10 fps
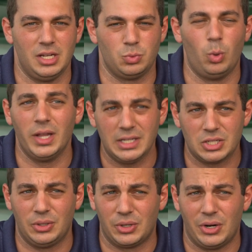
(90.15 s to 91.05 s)
He's willing
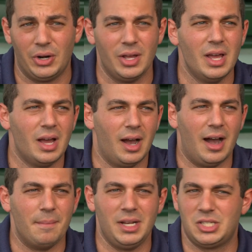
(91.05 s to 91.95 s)
to learn,
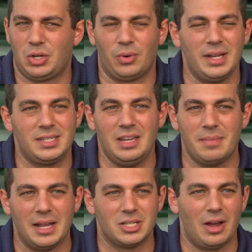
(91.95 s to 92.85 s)
and he's a great teammate.